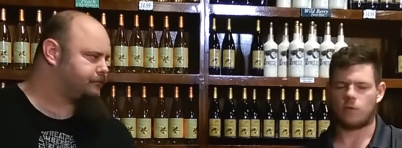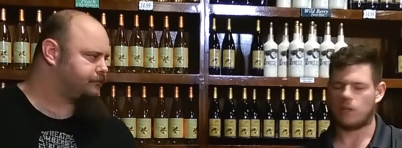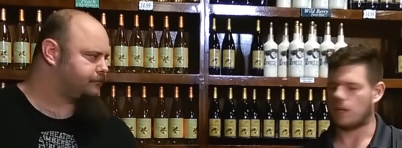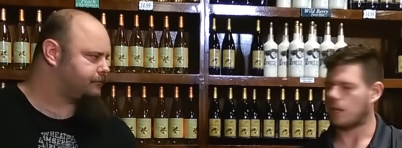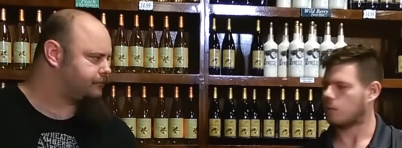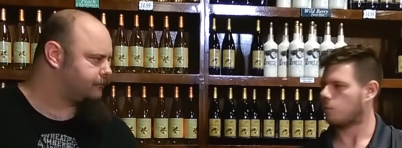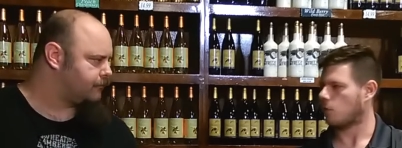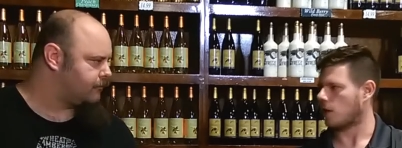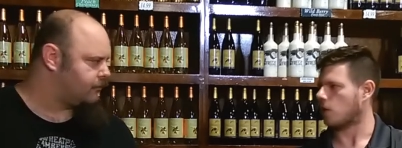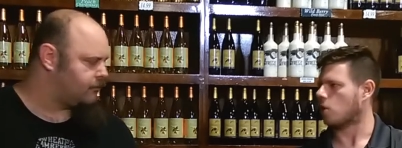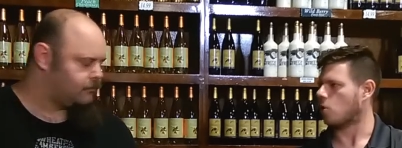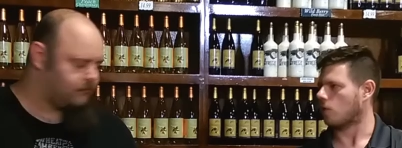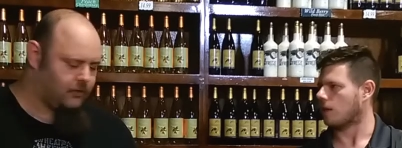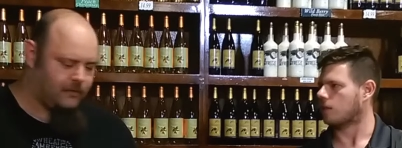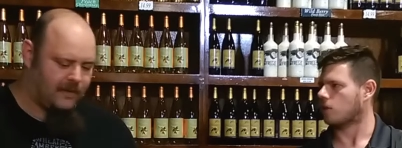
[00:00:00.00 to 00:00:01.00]
Speaker 1: a really nice bready
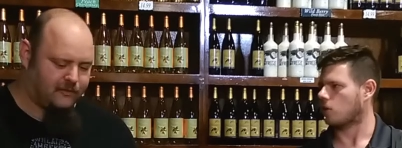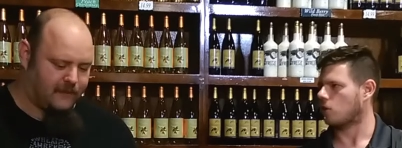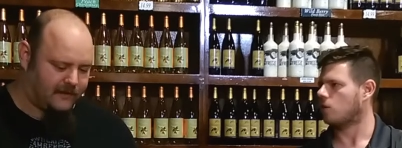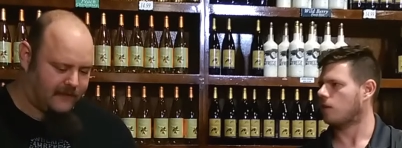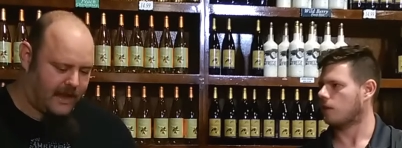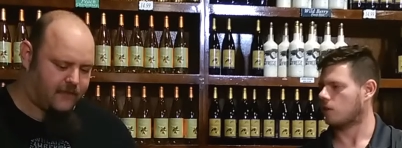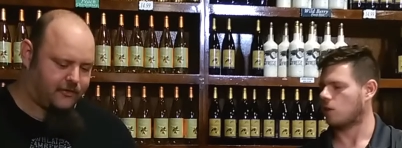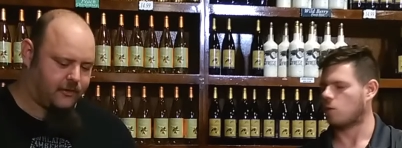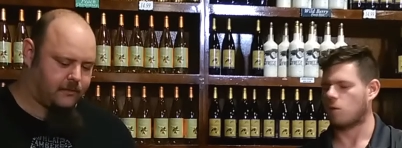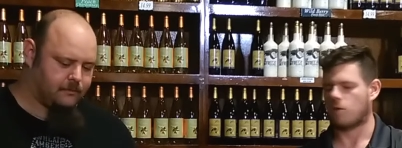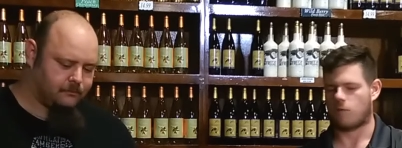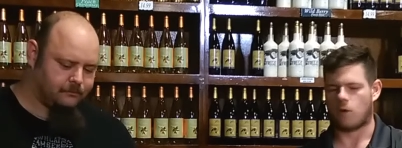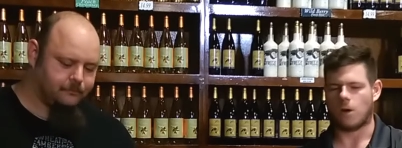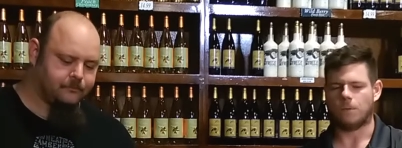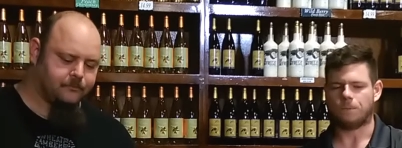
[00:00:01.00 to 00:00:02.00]
note. That's, that's, a good, fantastic. that's a good
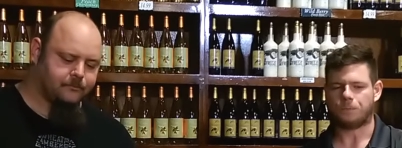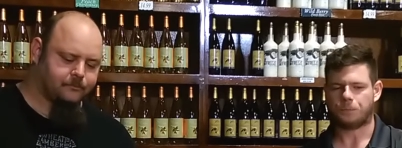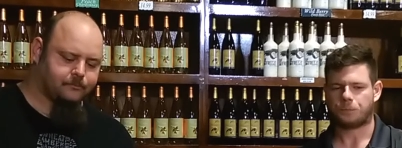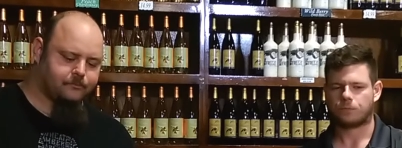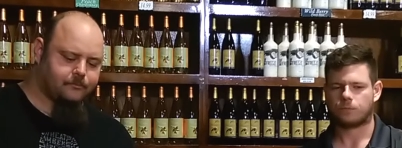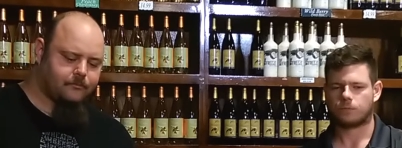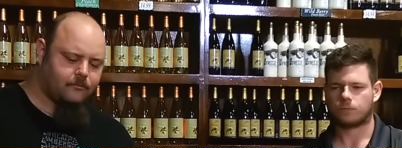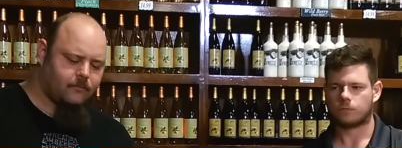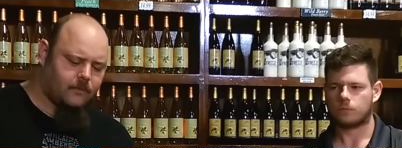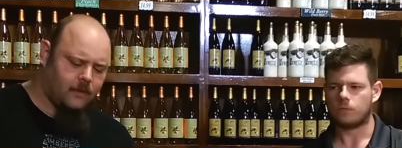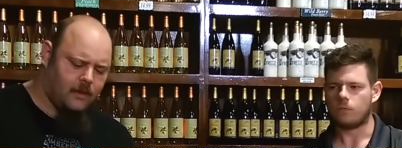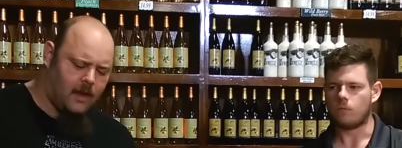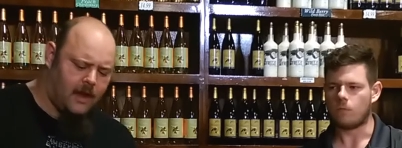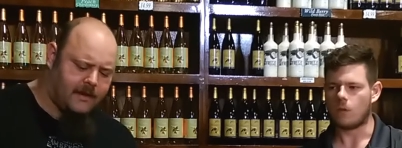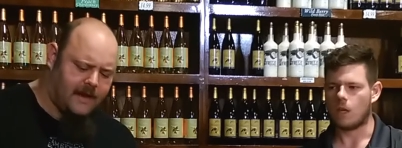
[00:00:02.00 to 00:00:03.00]
word for it.
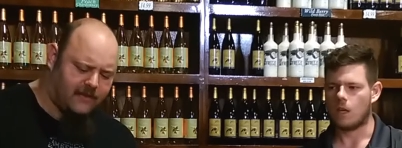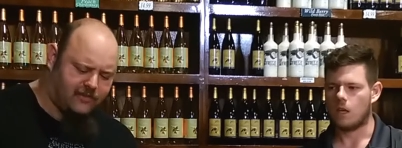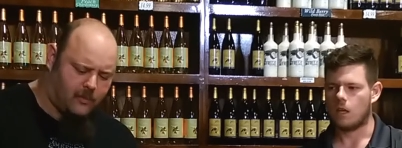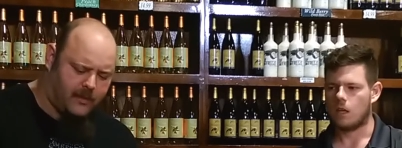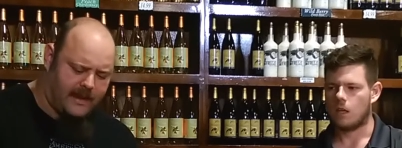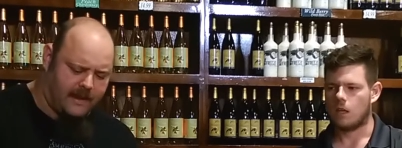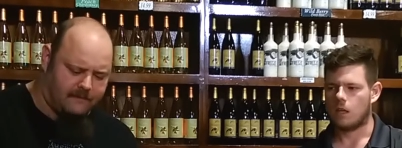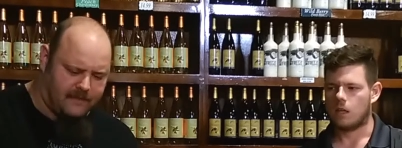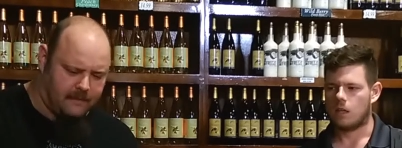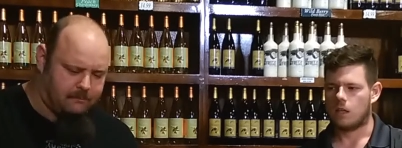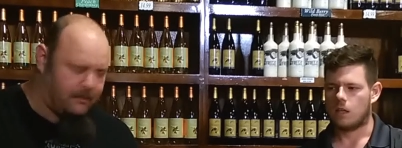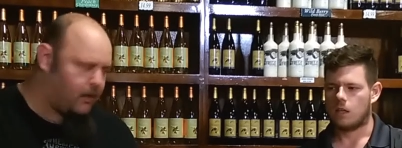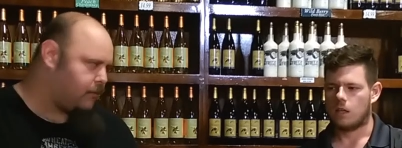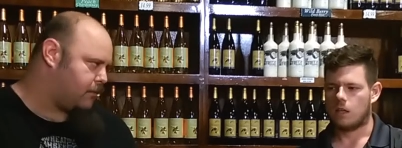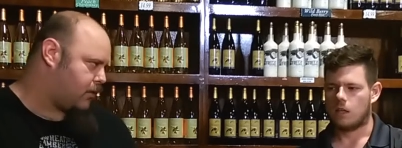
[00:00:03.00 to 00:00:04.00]
Speaker 2: Uh, next up, we have the
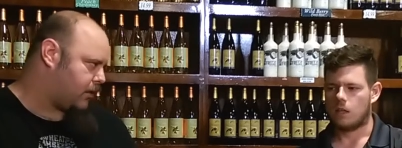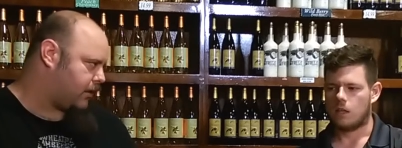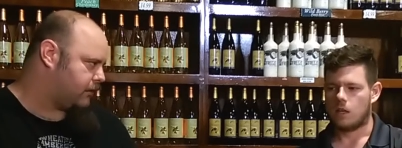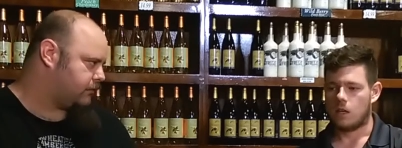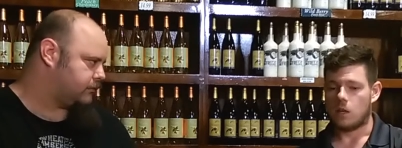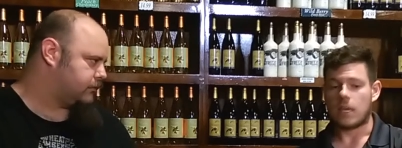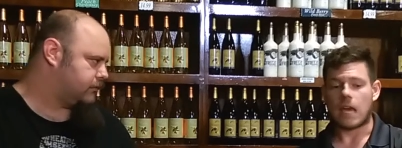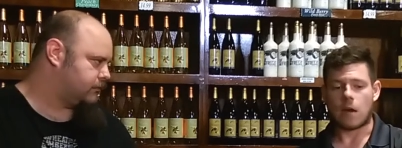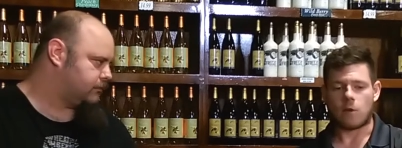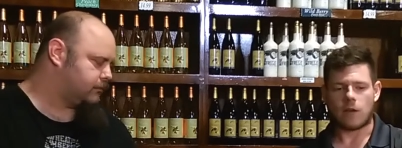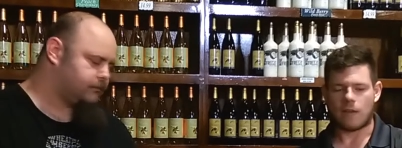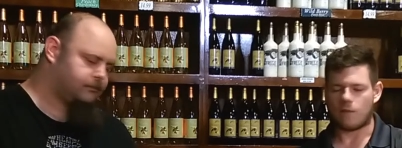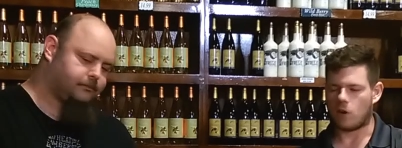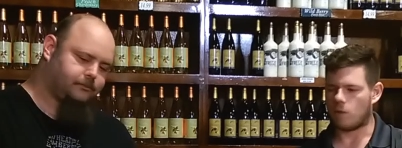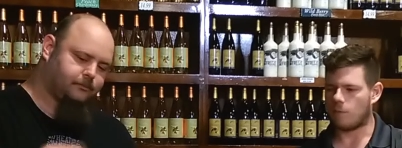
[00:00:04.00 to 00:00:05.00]
Biltmore.
Speaker 1: Yeah,
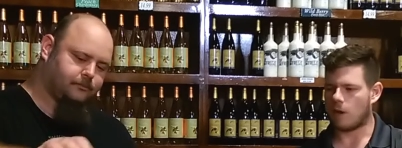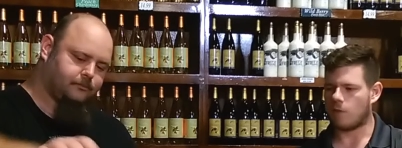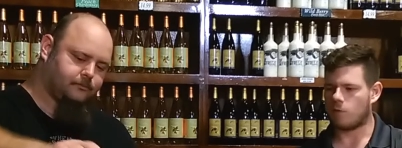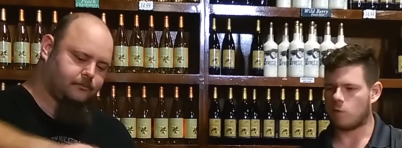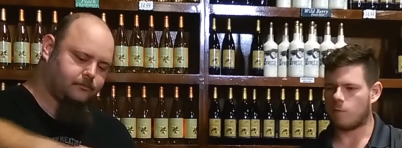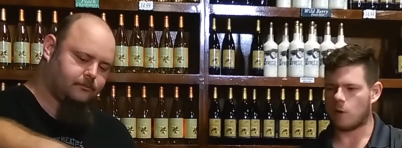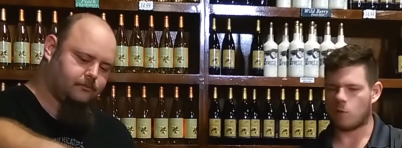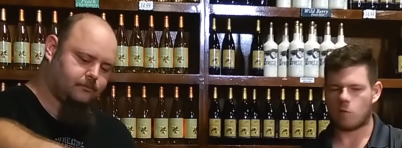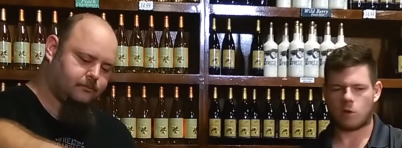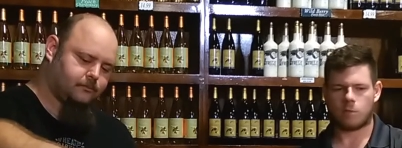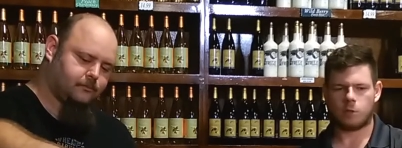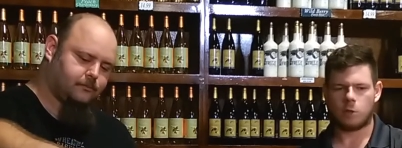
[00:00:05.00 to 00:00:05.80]
we have our Bellevue Biltmore